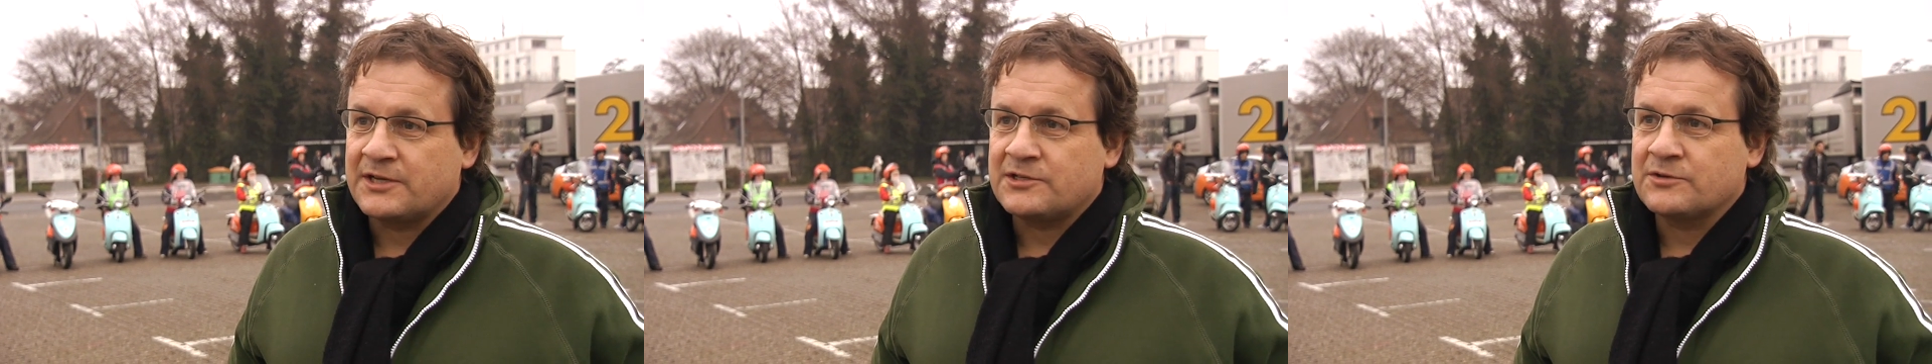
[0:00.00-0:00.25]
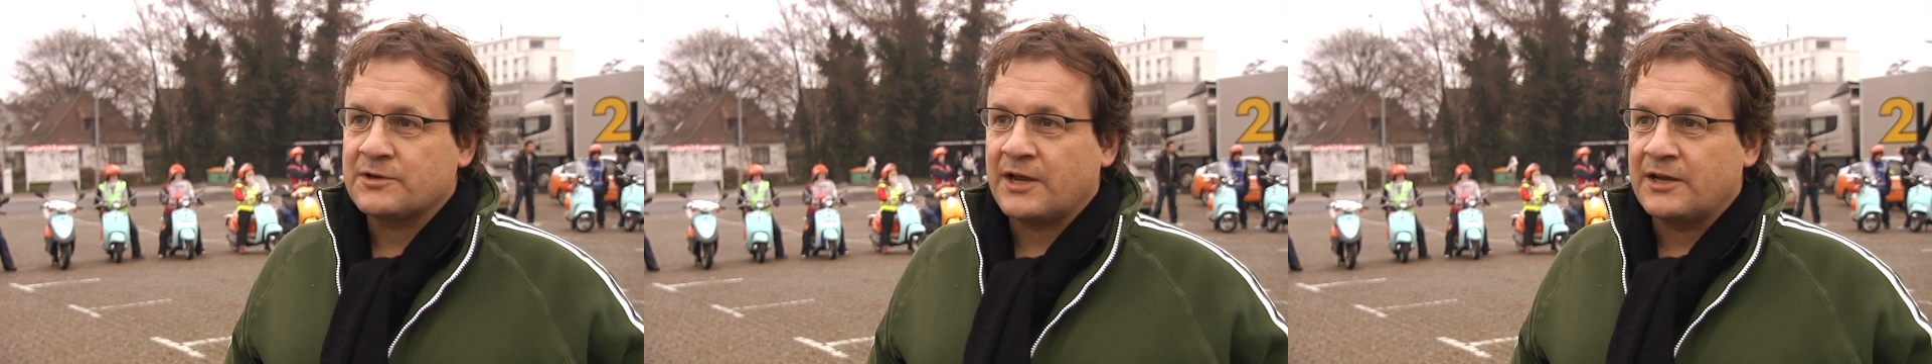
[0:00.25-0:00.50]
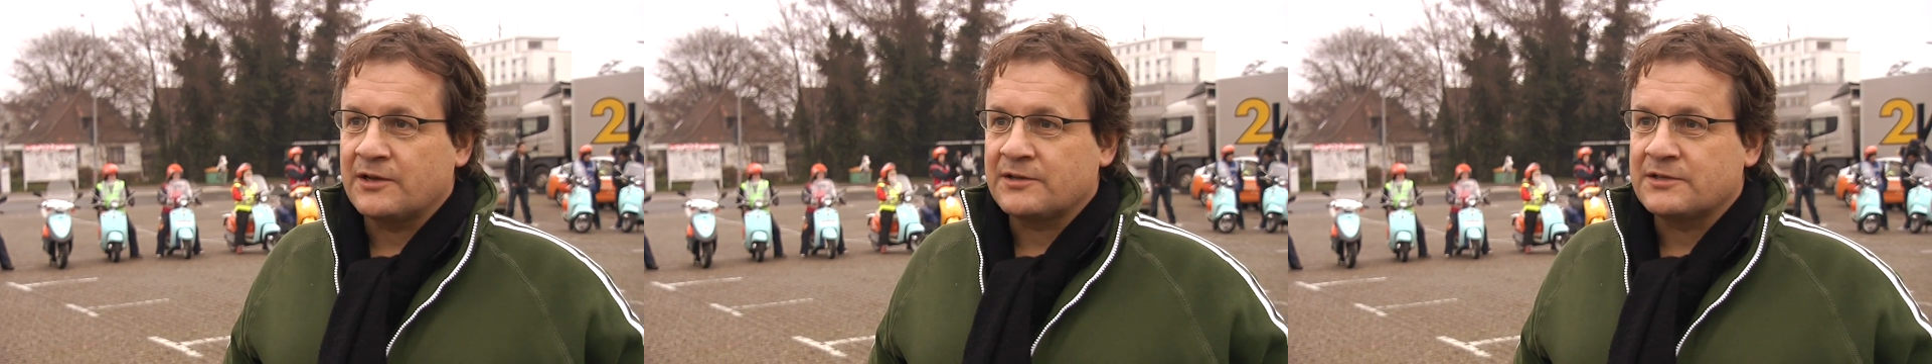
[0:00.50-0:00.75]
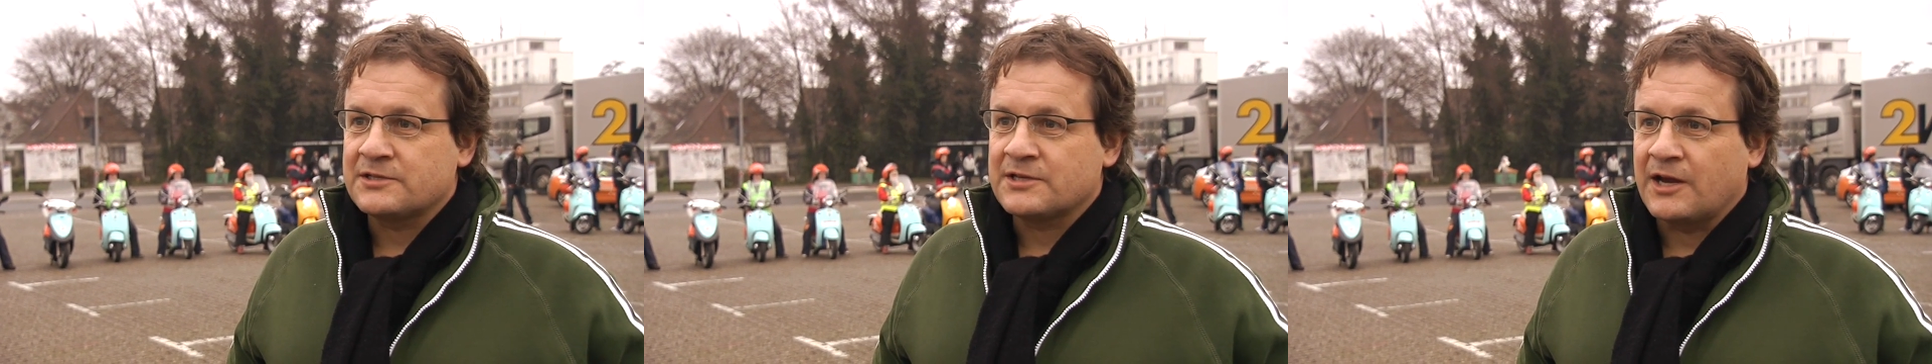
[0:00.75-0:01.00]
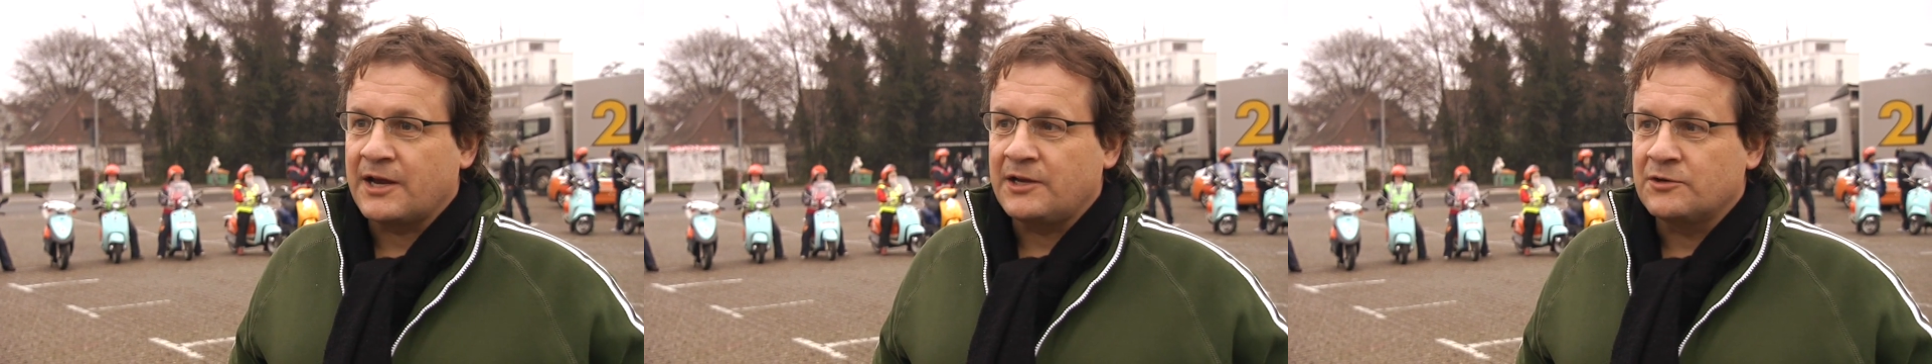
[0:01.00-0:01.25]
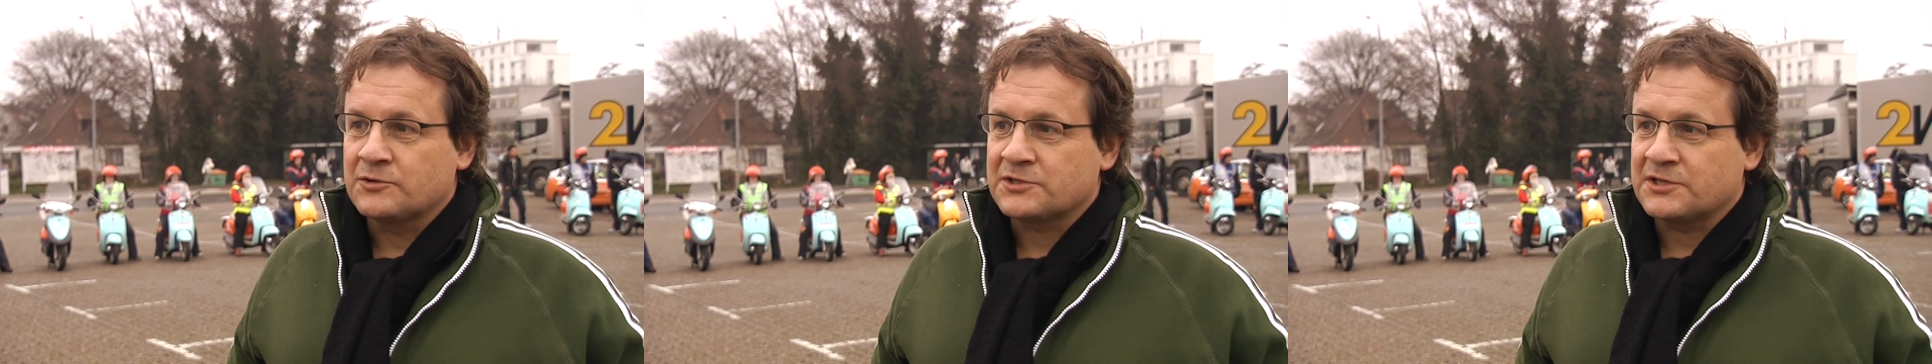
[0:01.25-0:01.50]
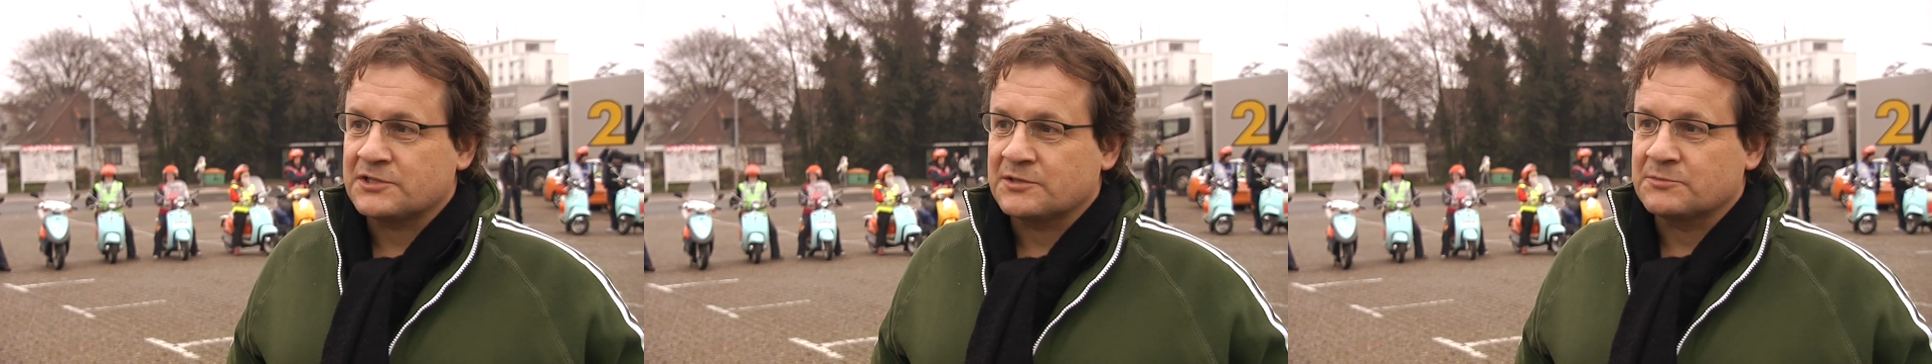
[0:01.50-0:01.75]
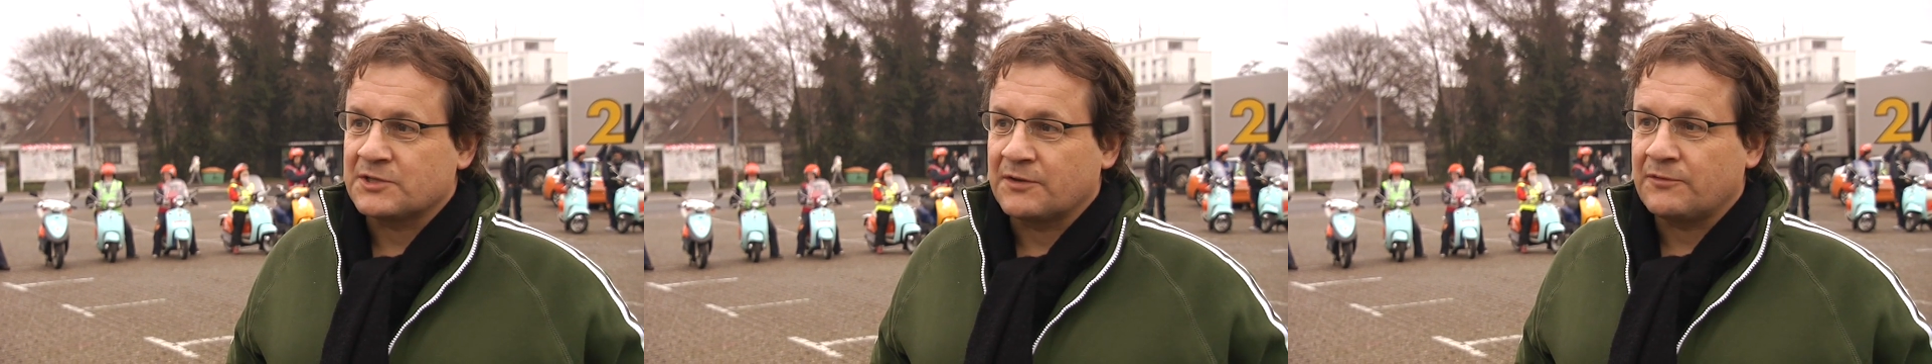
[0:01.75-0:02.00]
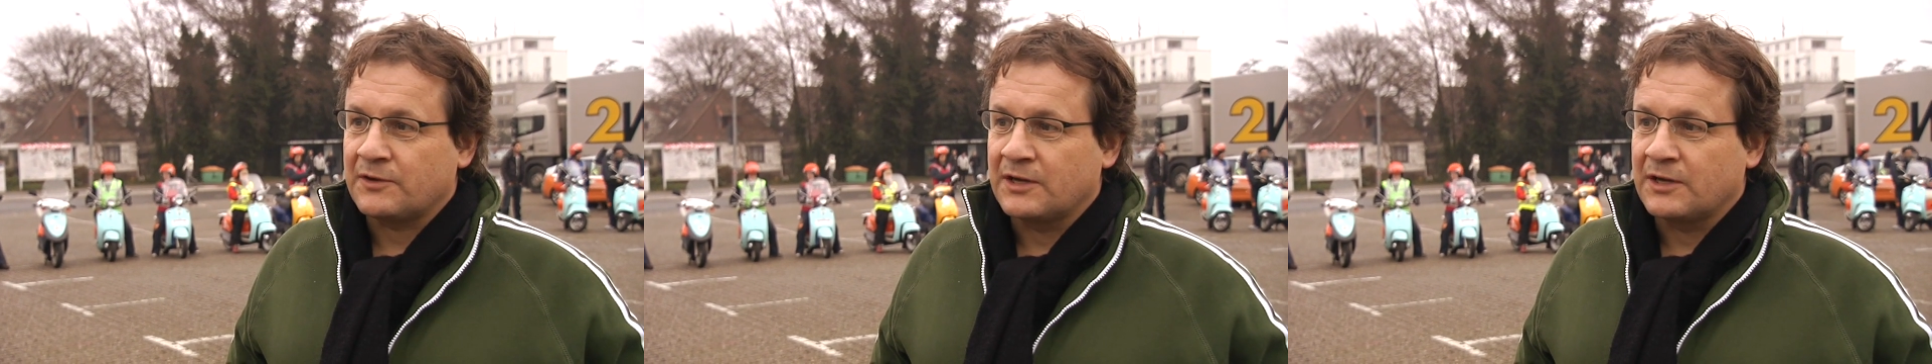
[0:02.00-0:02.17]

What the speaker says: that you cannot design new systems and